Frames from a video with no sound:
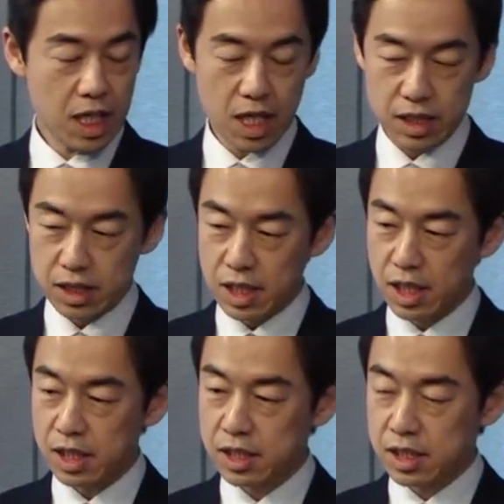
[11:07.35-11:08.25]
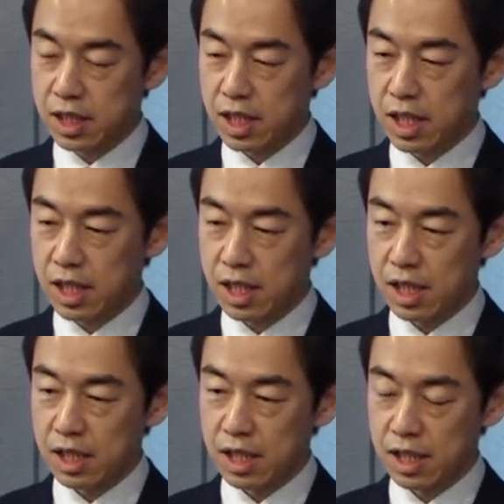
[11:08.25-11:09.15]
And uh,
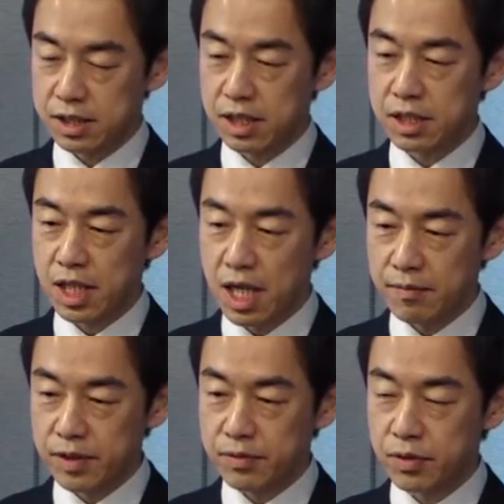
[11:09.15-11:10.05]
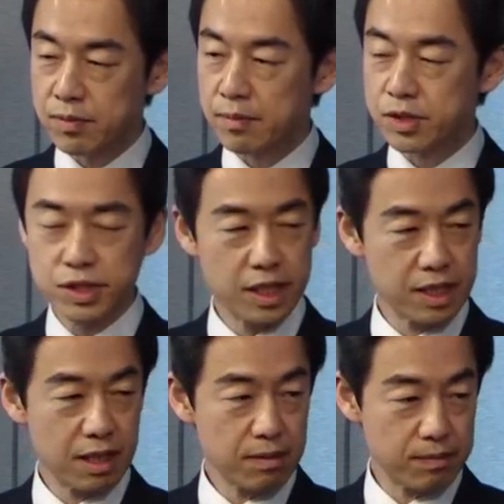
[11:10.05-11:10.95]
uh, at that time, the former Moon Jae-in
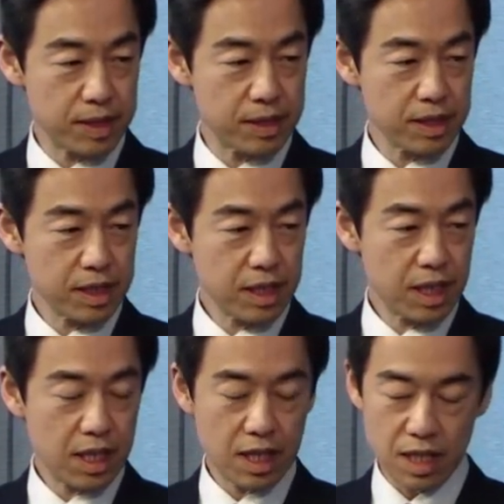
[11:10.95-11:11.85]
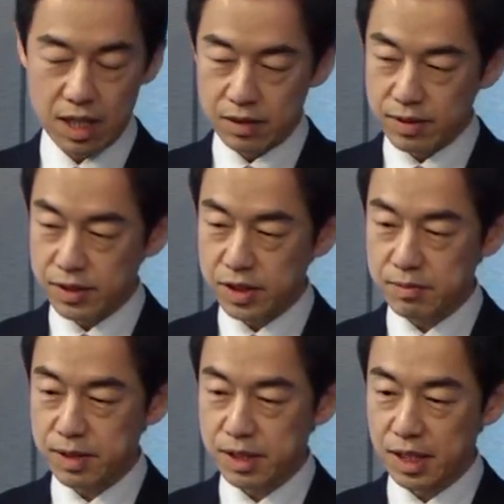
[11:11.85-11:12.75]
government, frankly
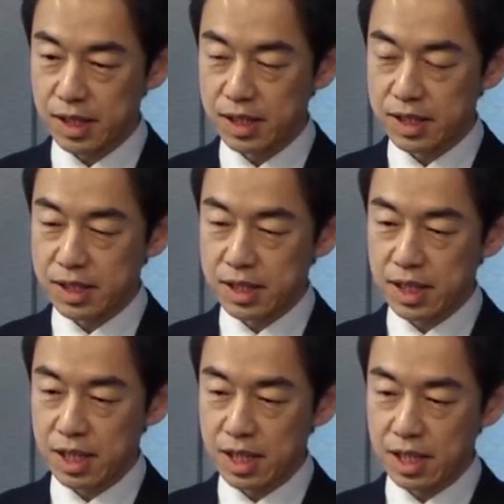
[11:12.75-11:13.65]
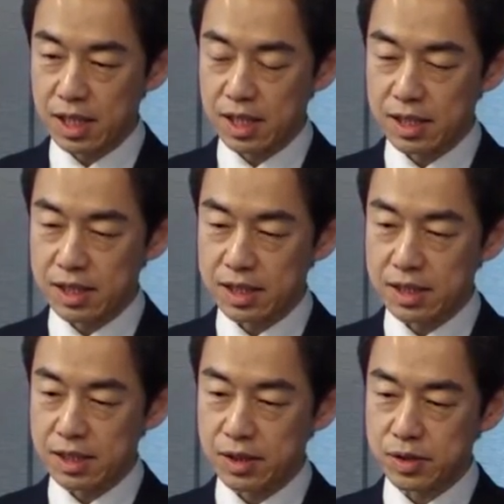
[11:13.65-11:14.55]
speaking,
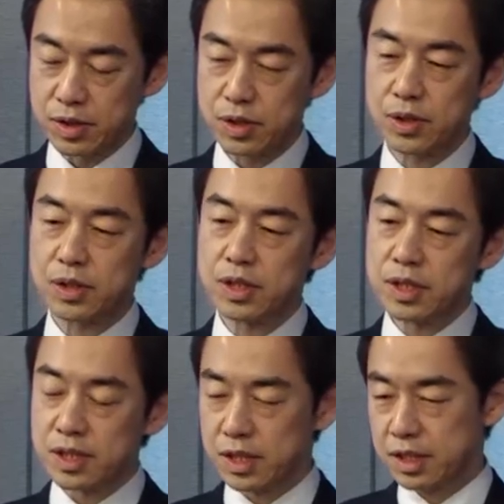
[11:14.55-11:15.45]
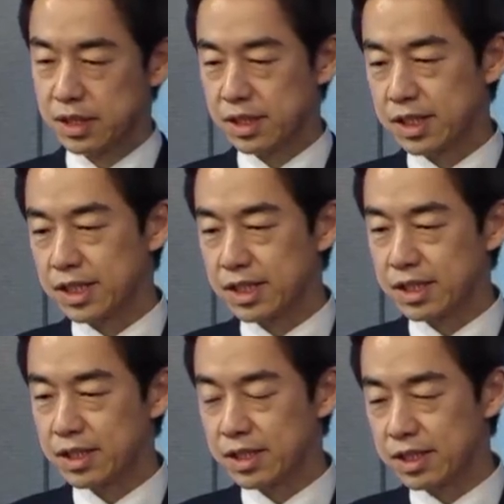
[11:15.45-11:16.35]
not so
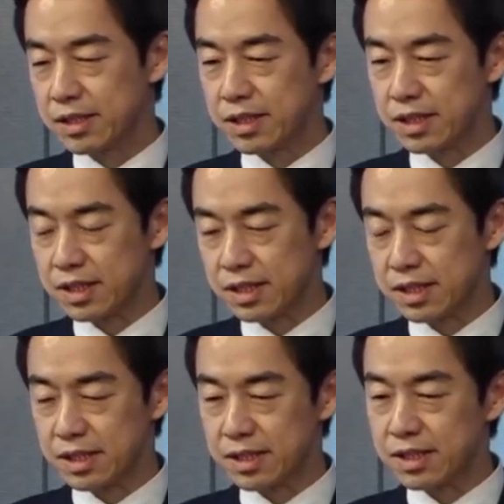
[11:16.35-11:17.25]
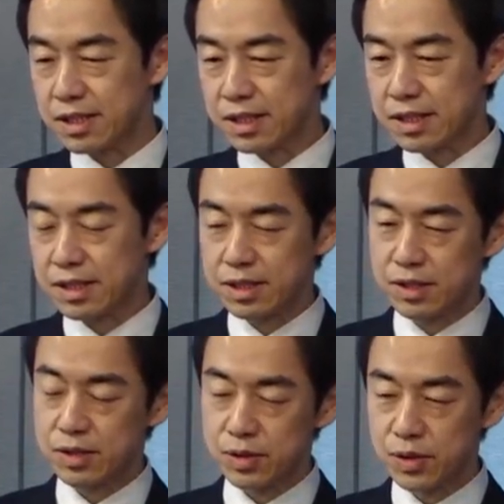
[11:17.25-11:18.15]
the, the
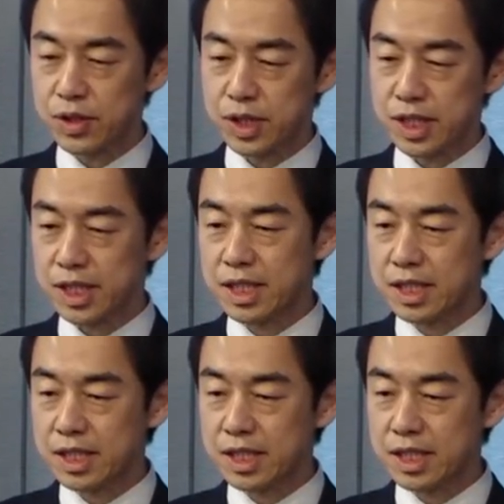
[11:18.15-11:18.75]
strongly